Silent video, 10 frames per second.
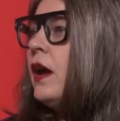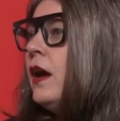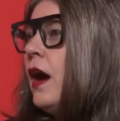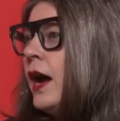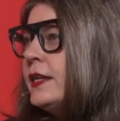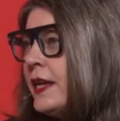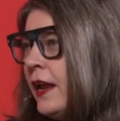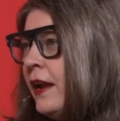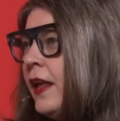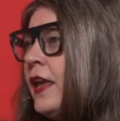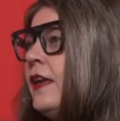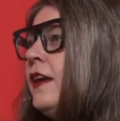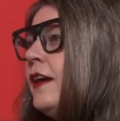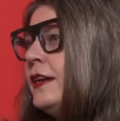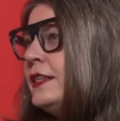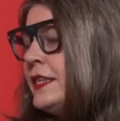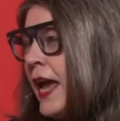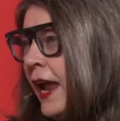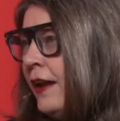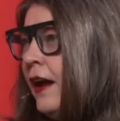identity
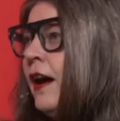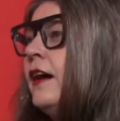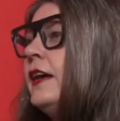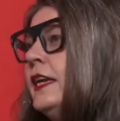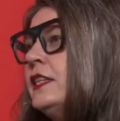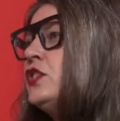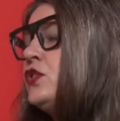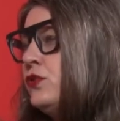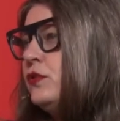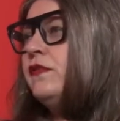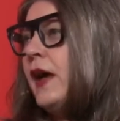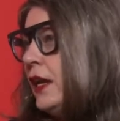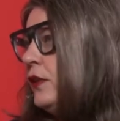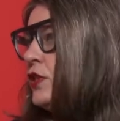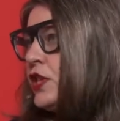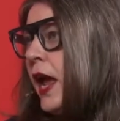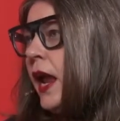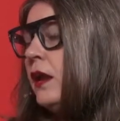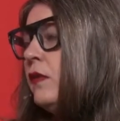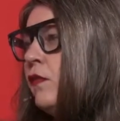data is to the value
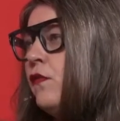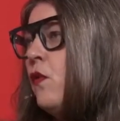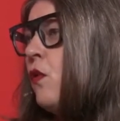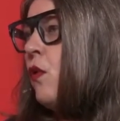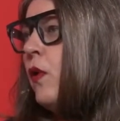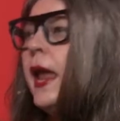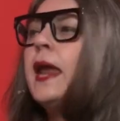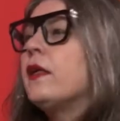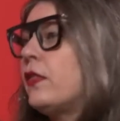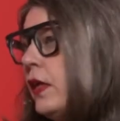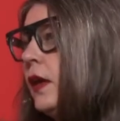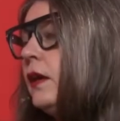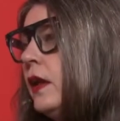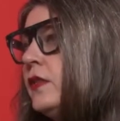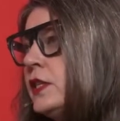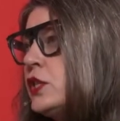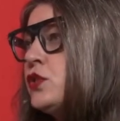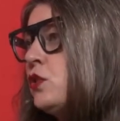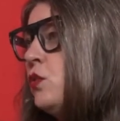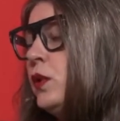chain for anything in the
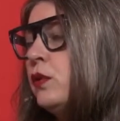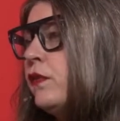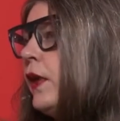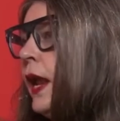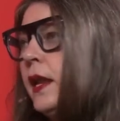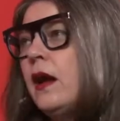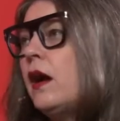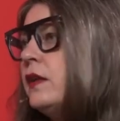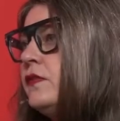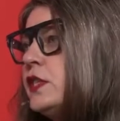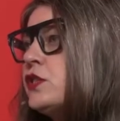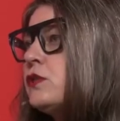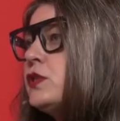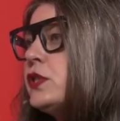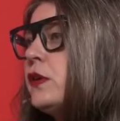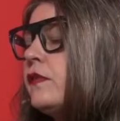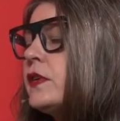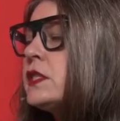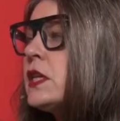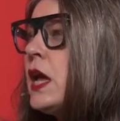digital world, for any kind of digital
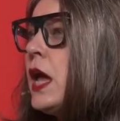service.